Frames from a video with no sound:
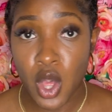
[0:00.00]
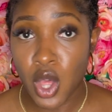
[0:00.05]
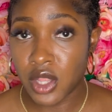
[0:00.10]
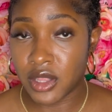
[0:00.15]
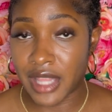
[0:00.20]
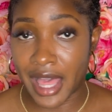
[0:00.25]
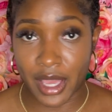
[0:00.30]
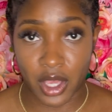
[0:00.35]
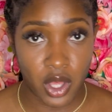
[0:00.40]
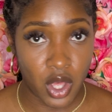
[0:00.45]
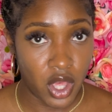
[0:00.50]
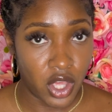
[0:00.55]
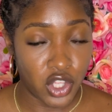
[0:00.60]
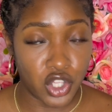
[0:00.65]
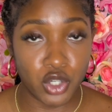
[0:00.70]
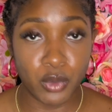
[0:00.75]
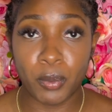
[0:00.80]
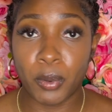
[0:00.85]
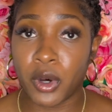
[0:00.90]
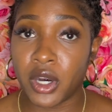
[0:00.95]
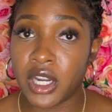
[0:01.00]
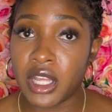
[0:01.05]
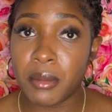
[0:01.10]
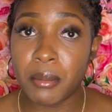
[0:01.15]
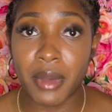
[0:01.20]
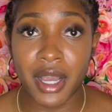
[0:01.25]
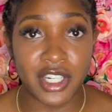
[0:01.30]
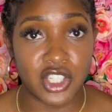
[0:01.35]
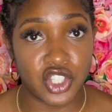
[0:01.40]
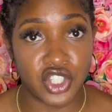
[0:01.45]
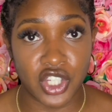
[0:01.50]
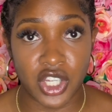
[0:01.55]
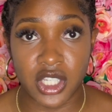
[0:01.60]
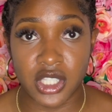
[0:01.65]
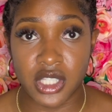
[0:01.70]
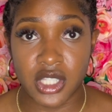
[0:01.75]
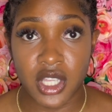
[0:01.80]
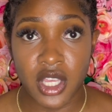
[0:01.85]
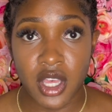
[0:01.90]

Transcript: Like, you pretty much just